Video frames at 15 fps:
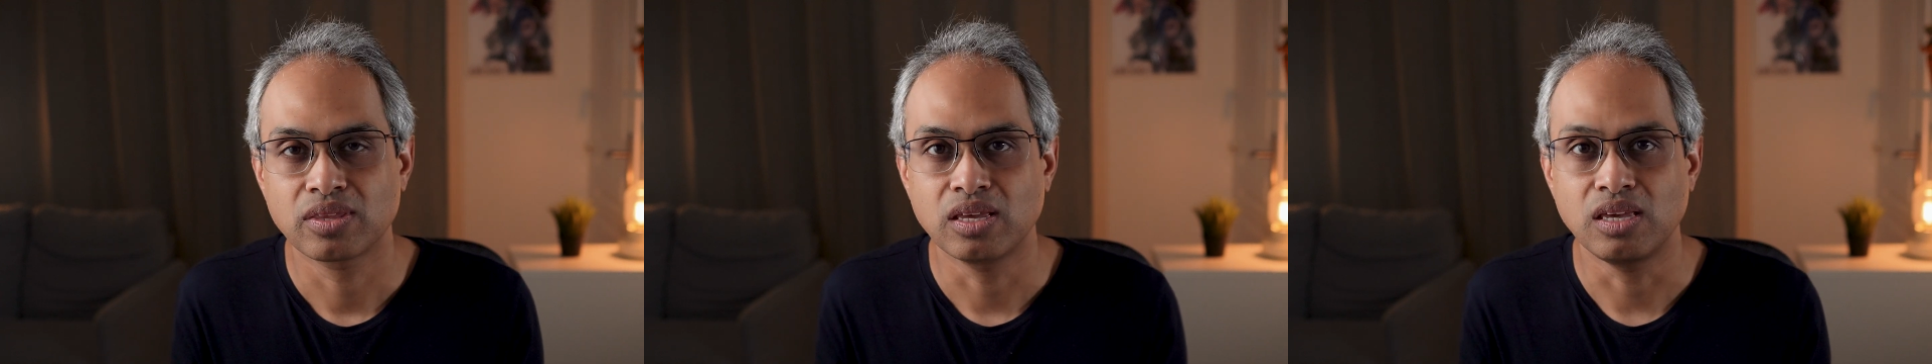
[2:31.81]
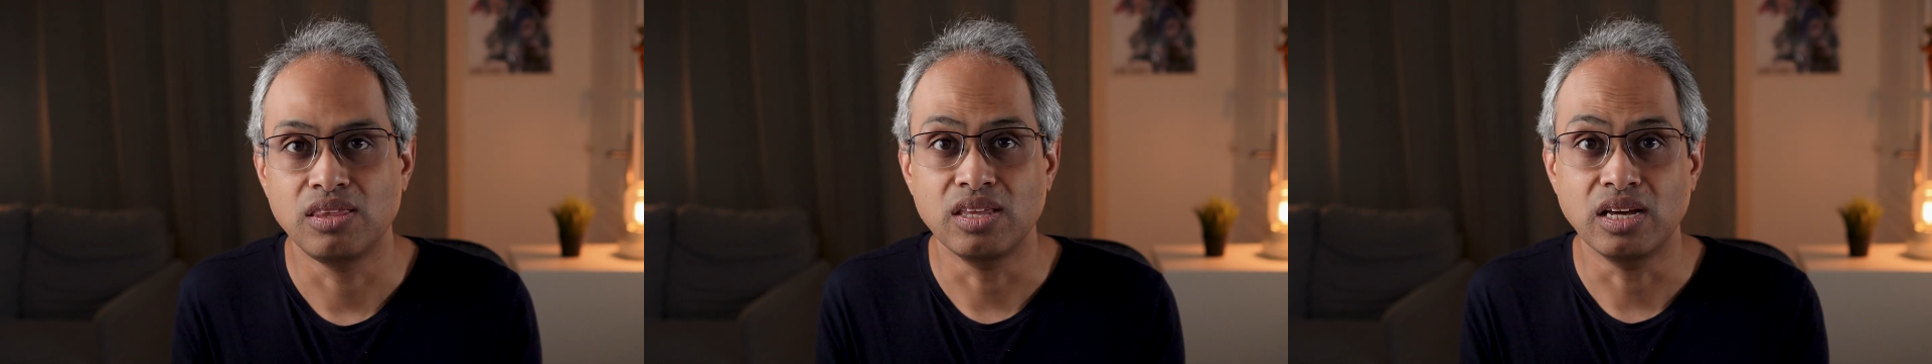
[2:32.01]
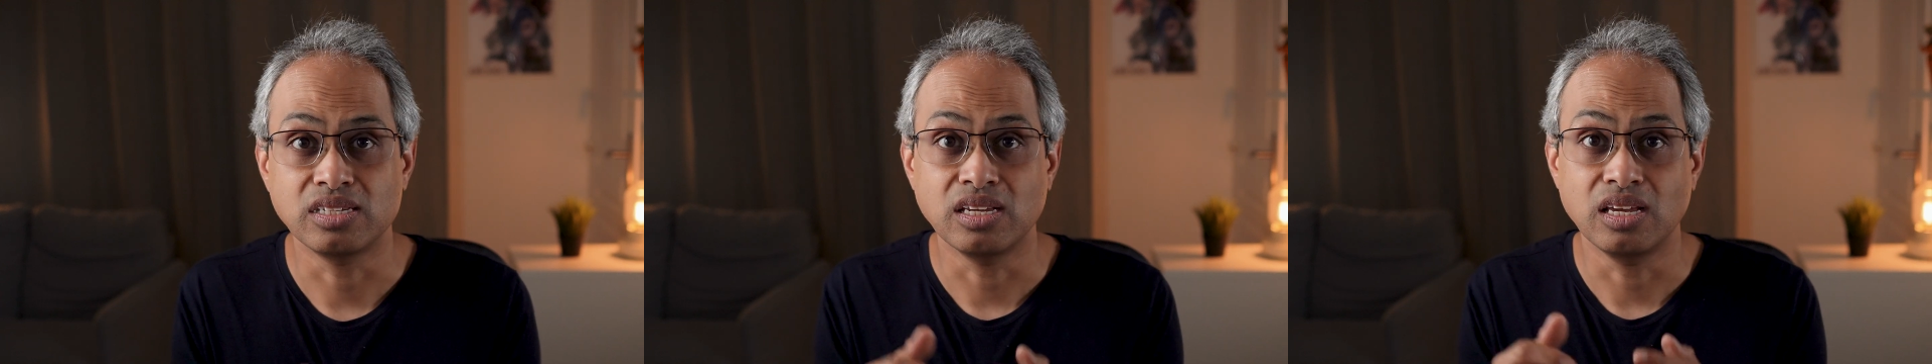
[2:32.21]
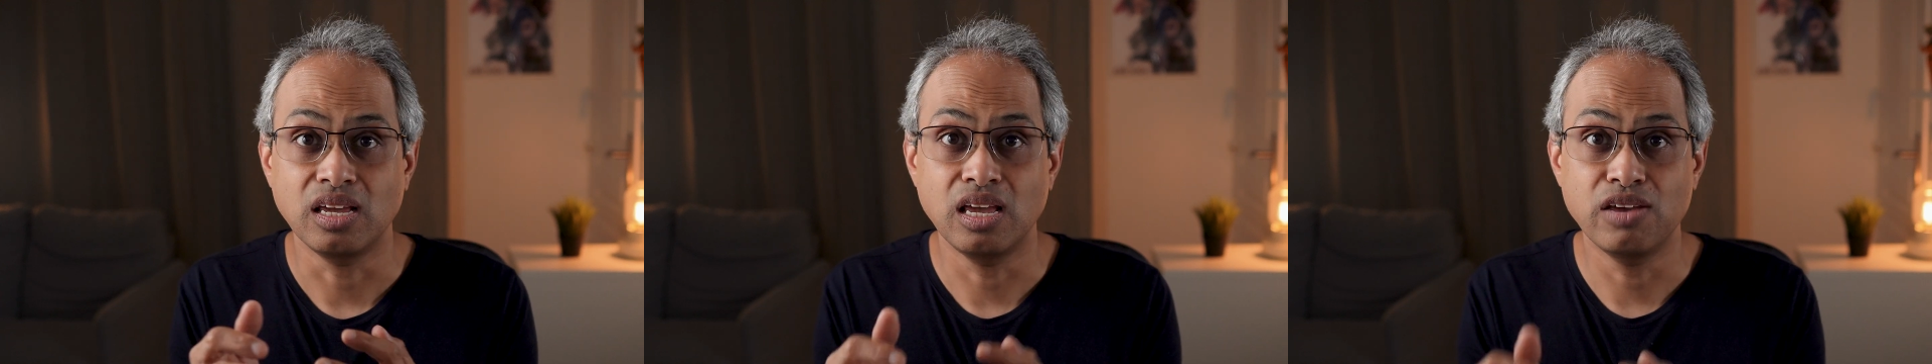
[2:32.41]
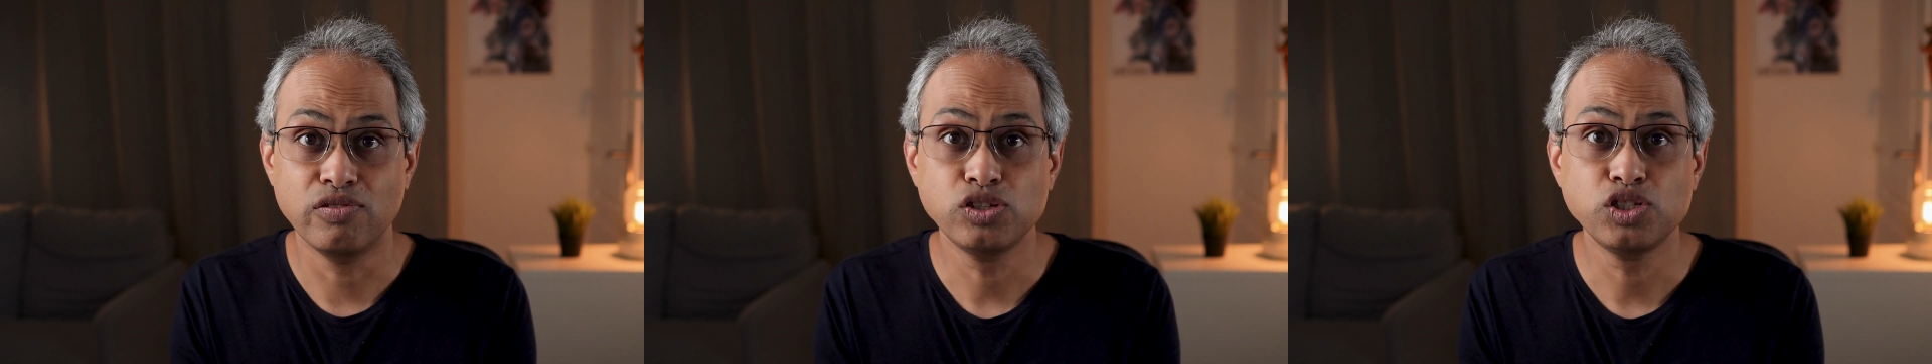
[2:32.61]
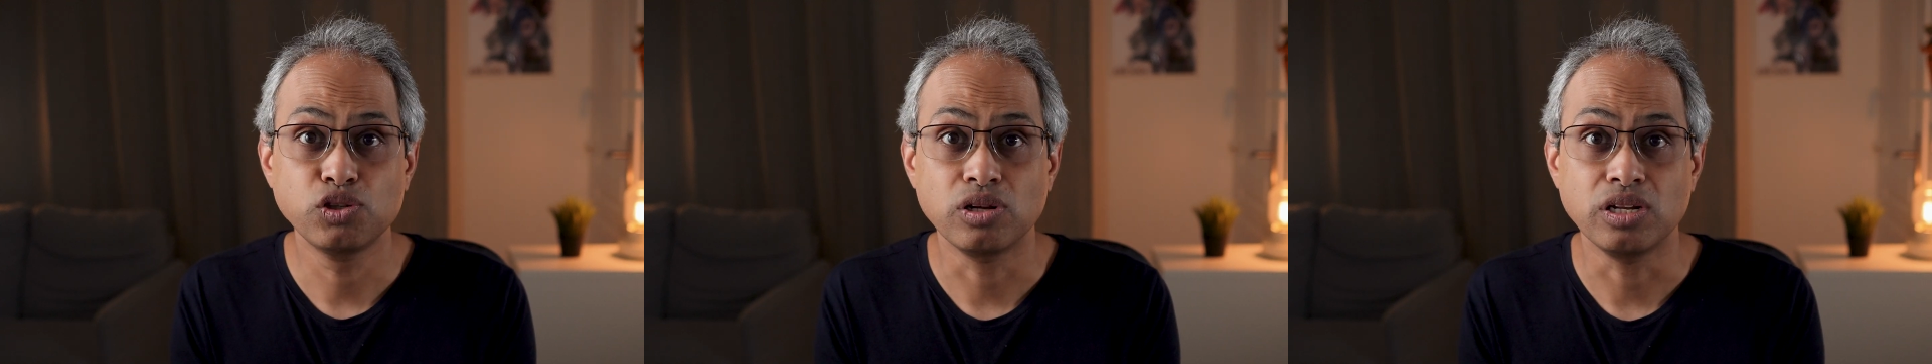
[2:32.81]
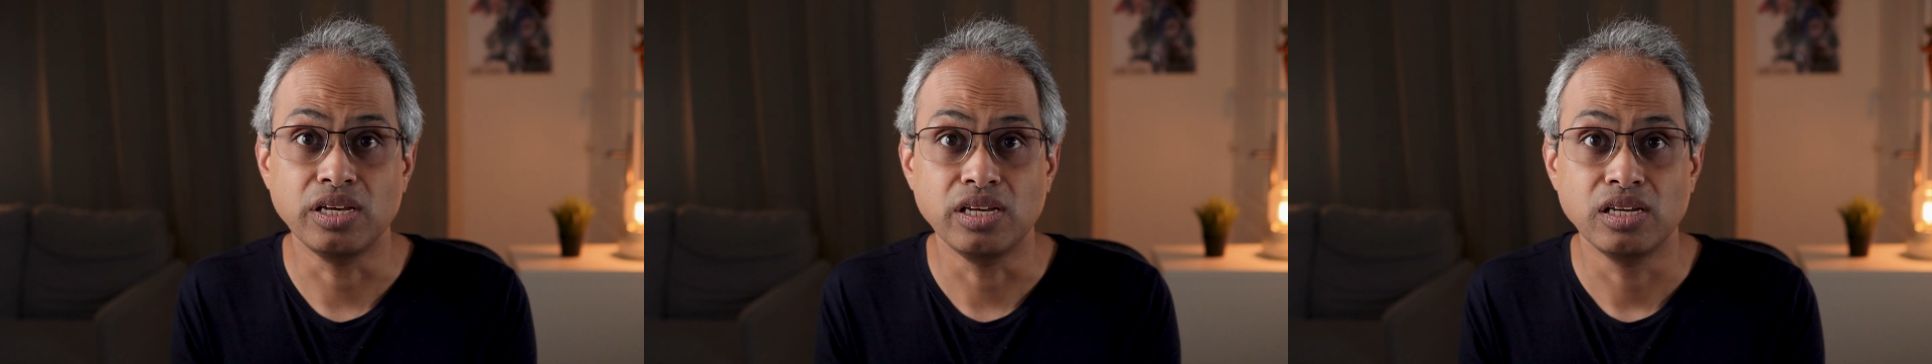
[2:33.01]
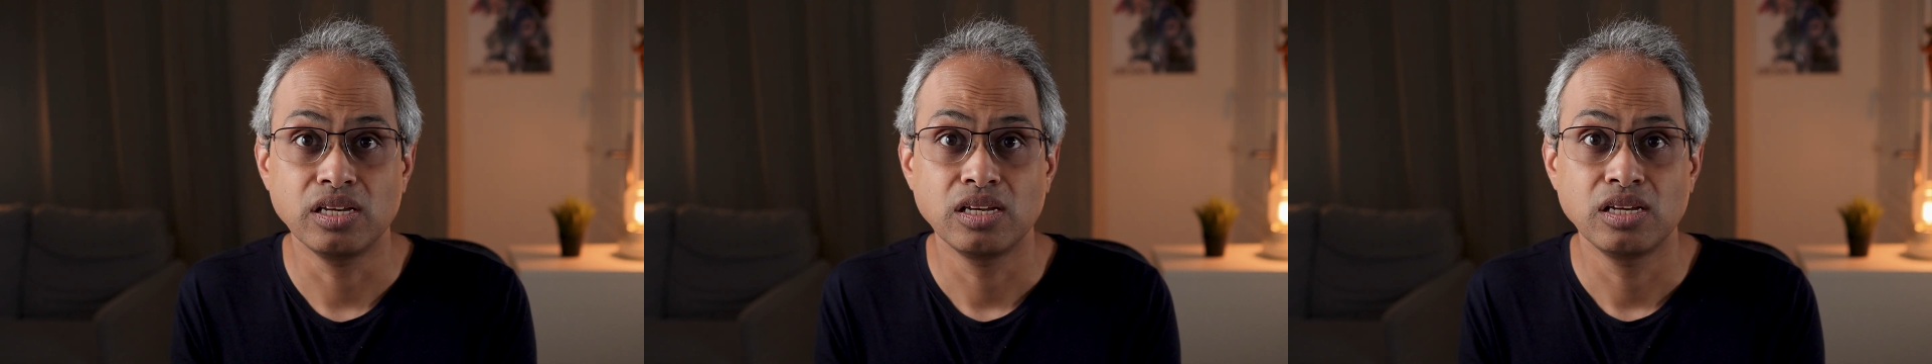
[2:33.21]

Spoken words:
is that eventually